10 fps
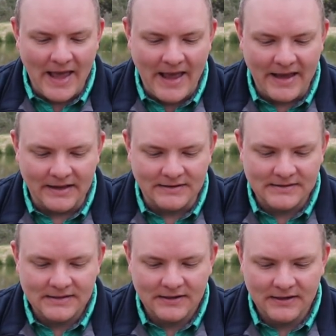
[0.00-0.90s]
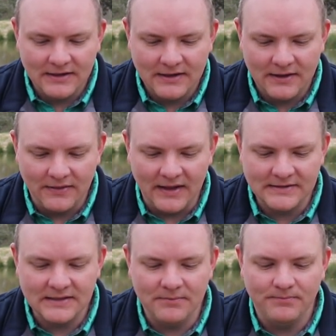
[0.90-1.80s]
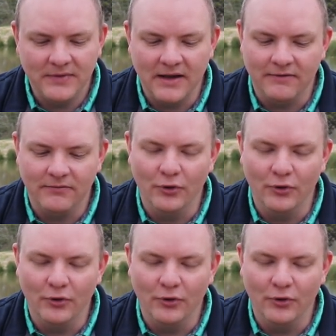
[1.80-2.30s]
And that's the kind of